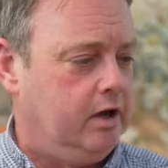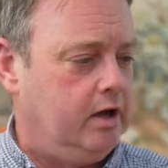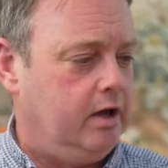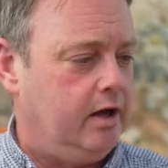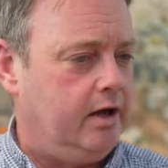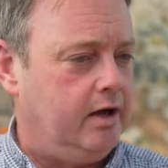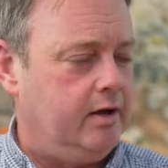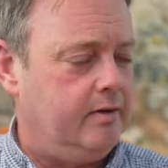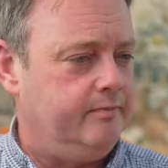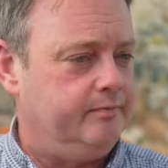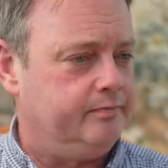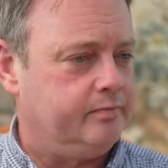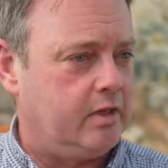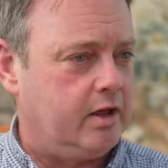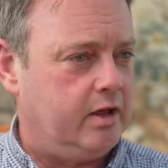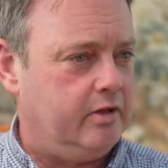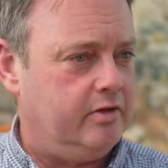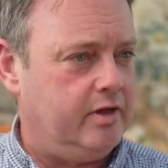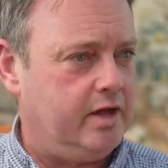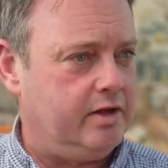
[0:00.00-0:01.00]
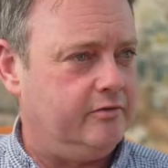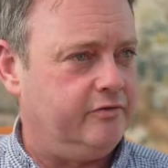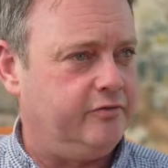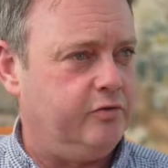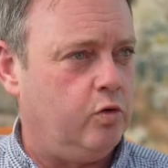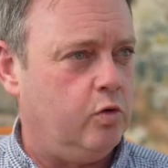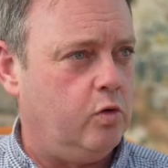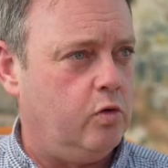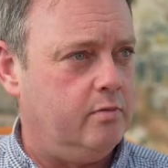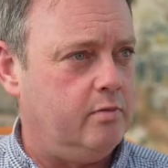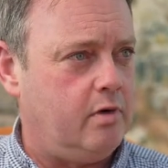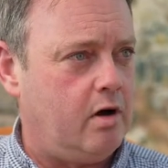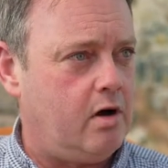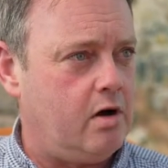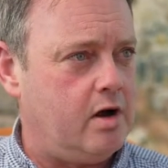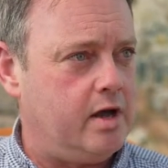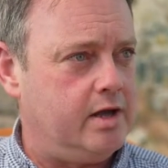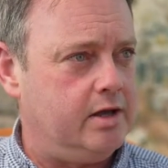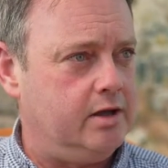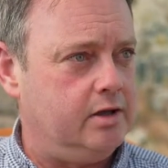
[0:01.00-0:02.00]
Then for
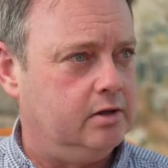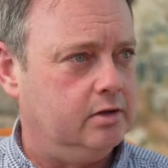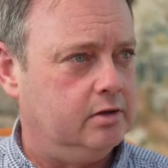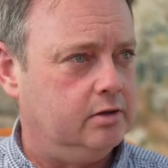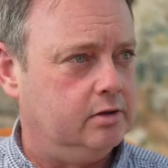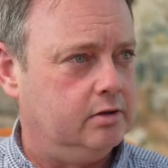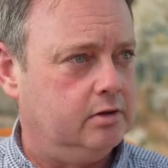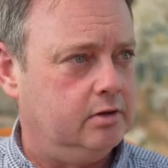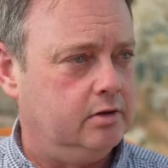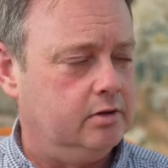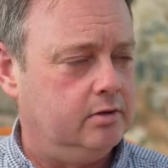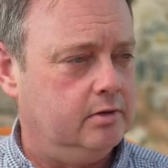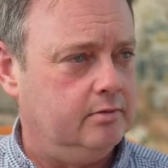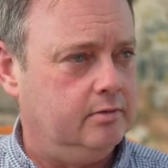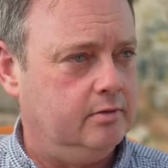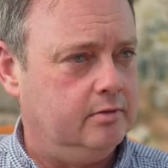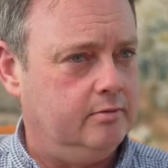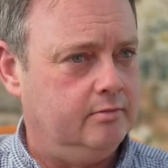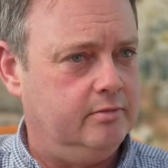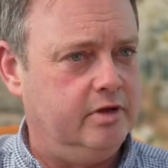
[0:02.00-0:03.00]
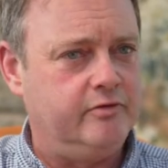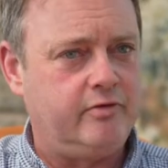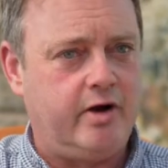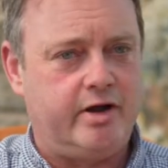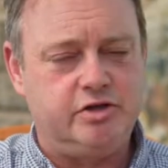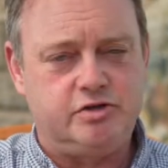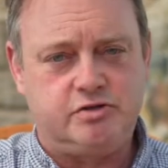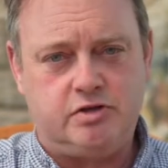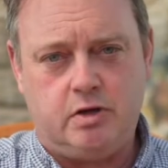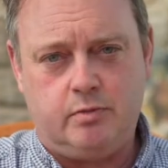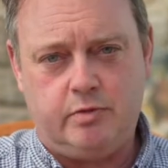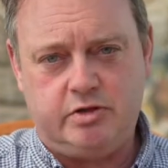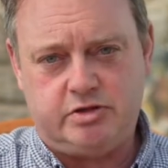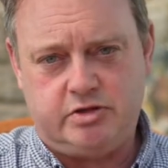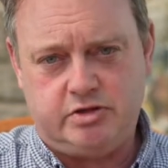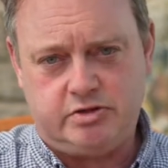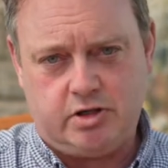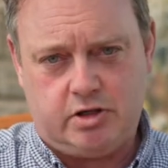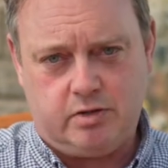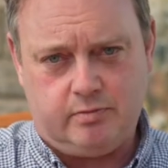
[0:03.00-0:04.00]
my mid-range zoom, which
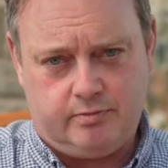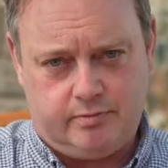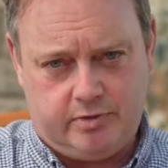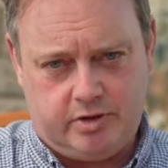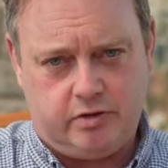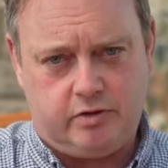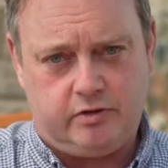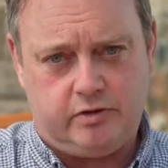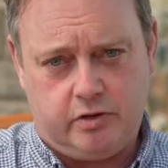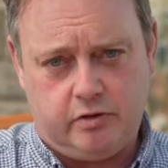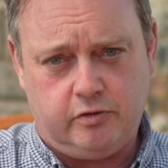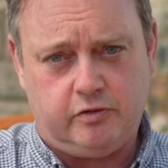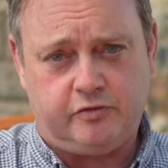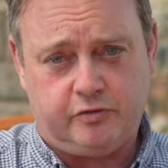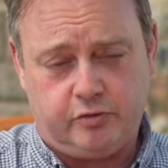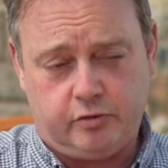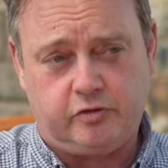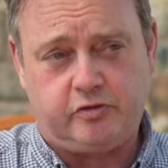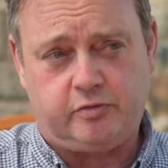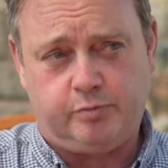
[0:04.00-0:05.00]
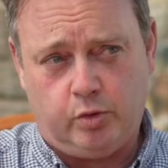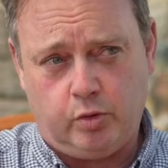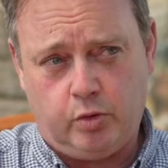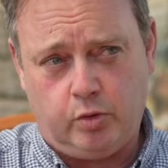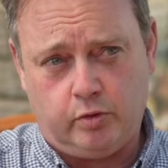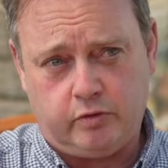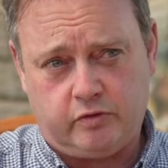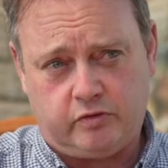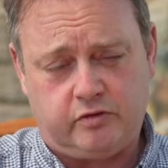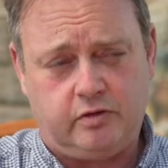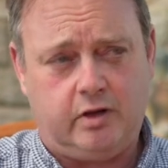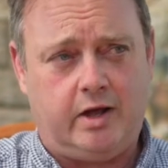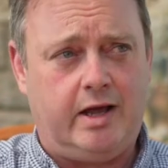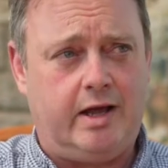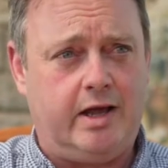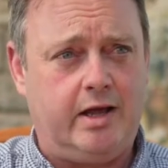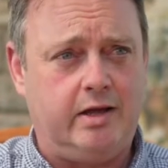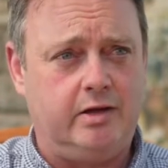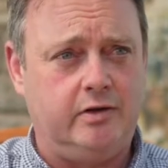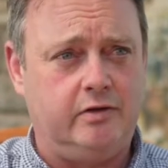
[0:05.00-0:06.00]
is going to be used for sports
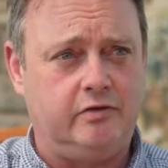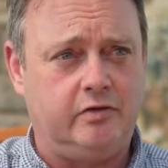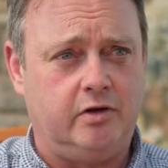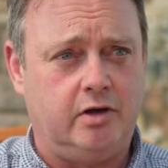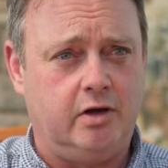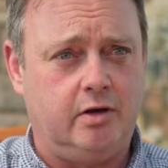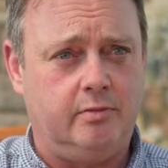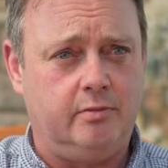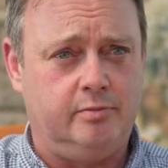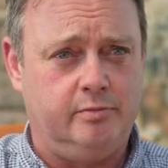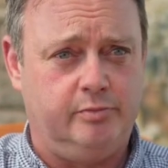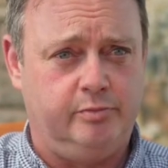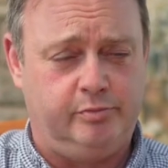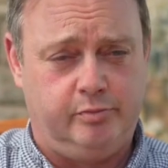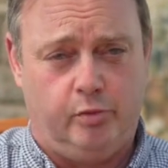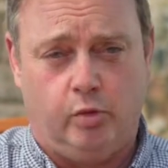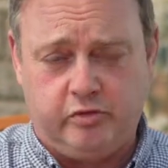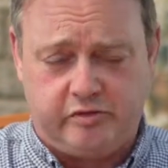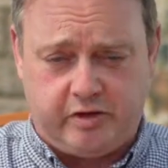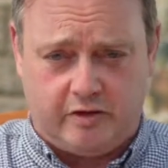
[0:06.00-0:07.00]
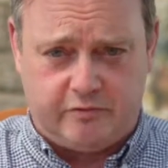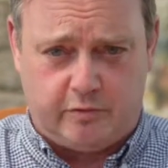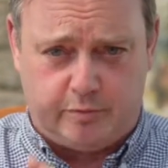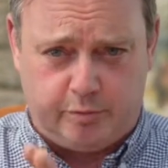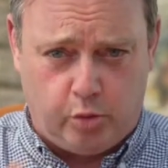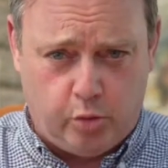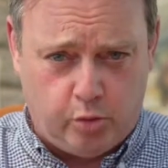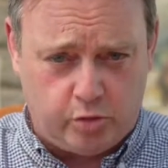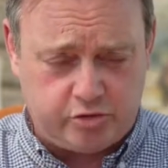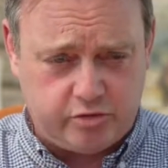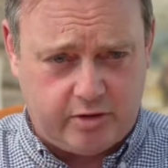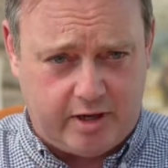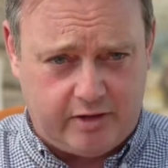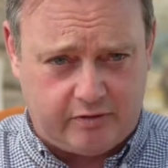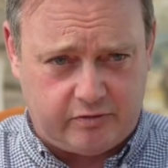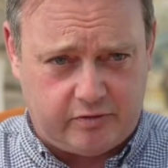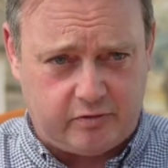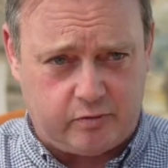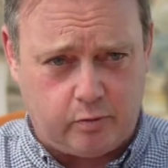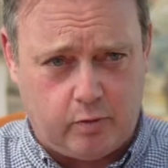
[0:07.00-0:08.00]
and also for
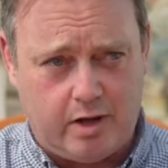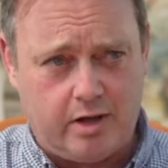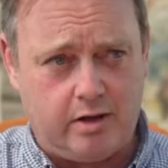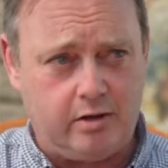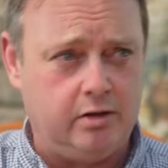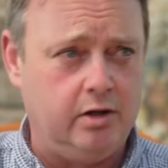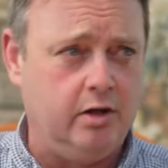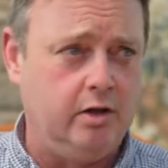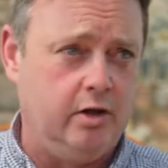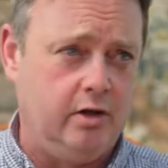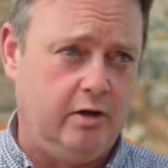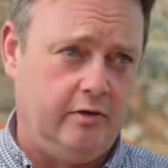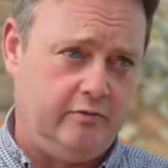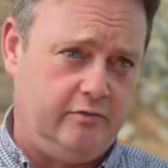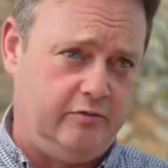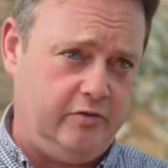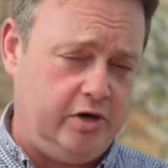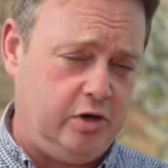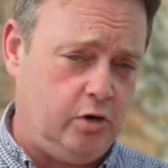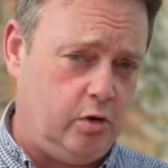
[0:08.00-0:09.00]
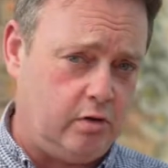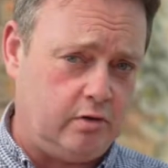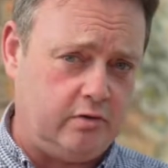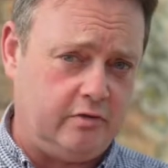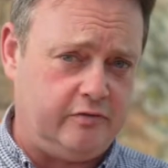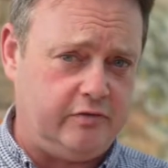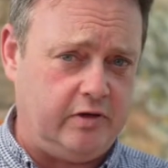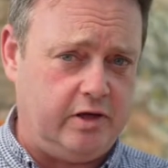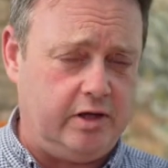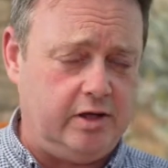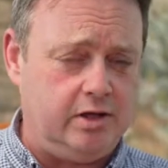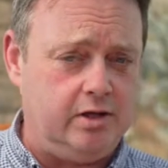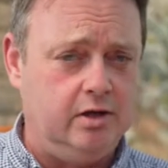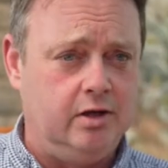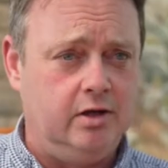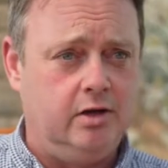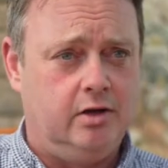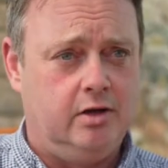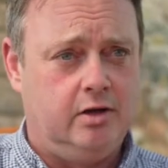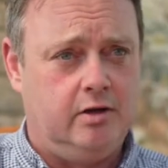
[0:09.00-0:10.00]
portraits as well, videography,
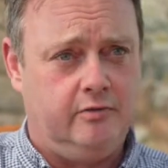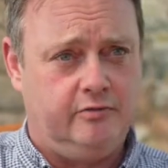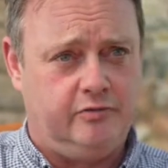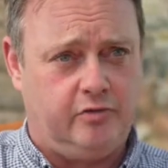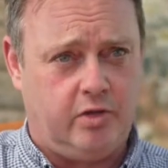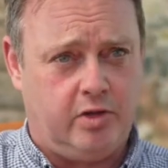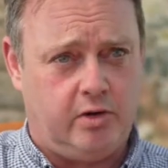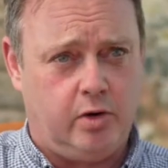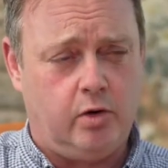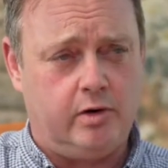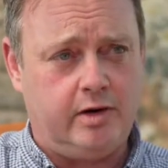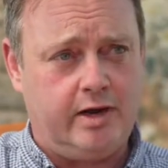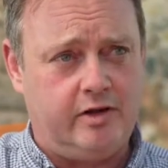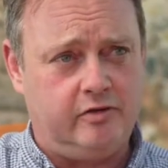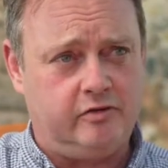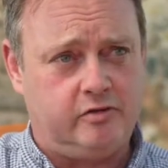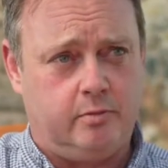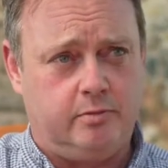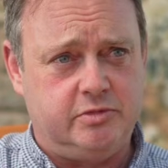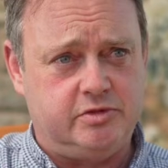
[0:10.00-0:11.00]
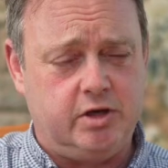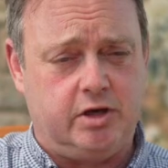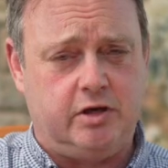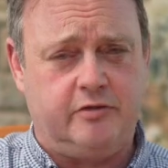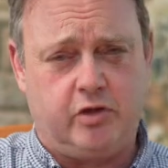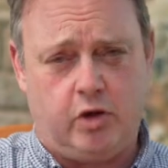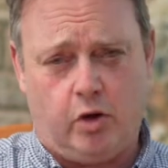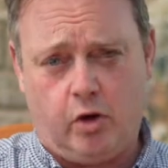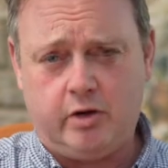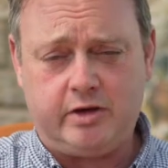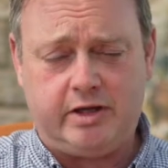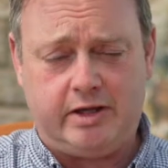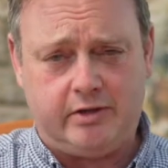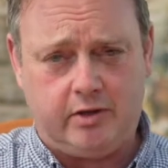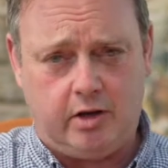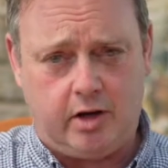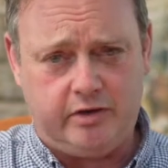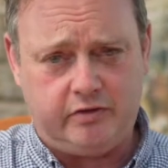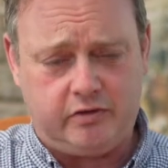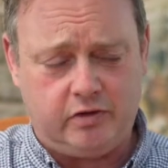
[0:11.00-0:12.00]
for the long lens, I mean, certainly for the hockey
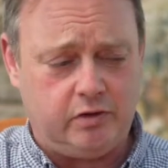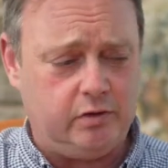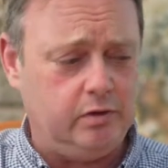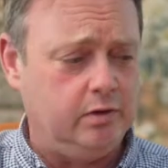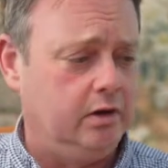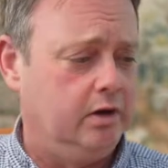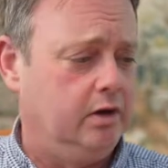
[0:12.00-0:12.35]
that I do,